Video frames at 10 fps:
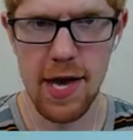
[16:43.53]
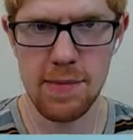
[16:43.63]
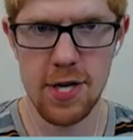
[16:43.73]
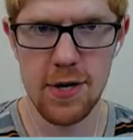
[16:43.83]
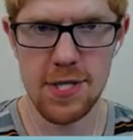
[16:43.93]
I'm
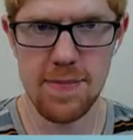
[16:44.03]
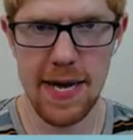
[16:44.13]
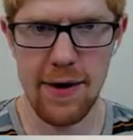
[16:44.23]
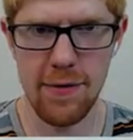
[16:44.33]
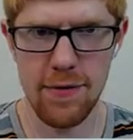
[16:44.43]
curious
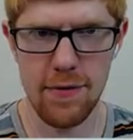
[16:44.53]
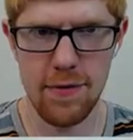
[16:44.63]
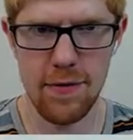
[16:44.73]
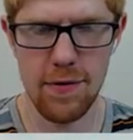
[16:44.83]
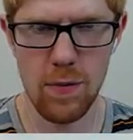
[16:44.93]
about
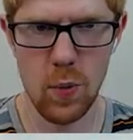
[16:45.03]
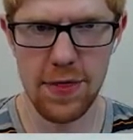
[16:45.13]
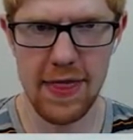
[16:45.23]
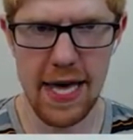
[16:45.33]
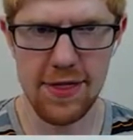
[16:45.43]

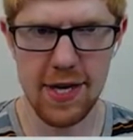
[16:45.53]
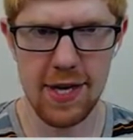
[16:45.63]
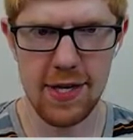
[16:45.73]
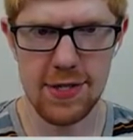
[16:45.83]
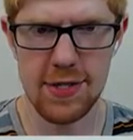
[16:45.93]
what that thing
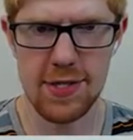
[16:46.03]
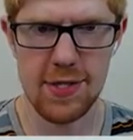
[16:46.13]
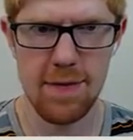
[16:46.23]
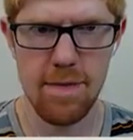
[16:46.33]
is.